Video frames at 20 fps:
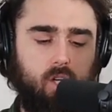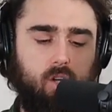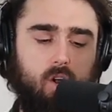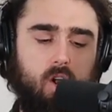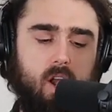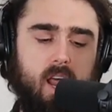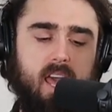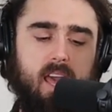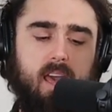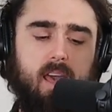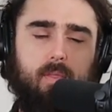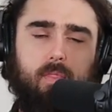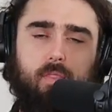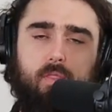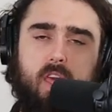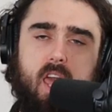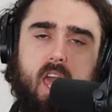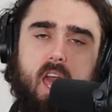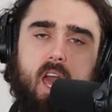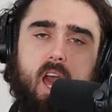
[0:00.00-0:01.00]
to
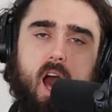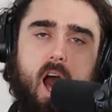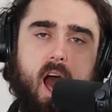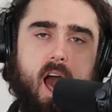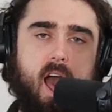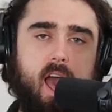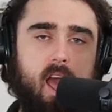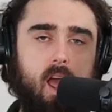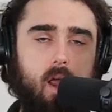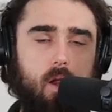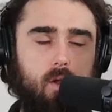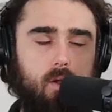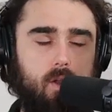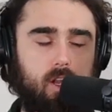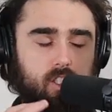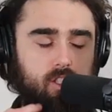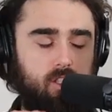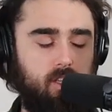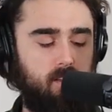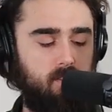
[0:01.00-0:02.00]
rid the
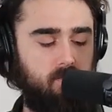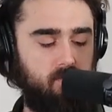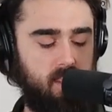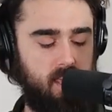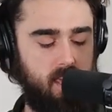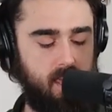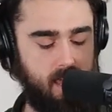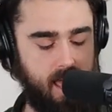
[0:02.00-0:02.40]
Irish of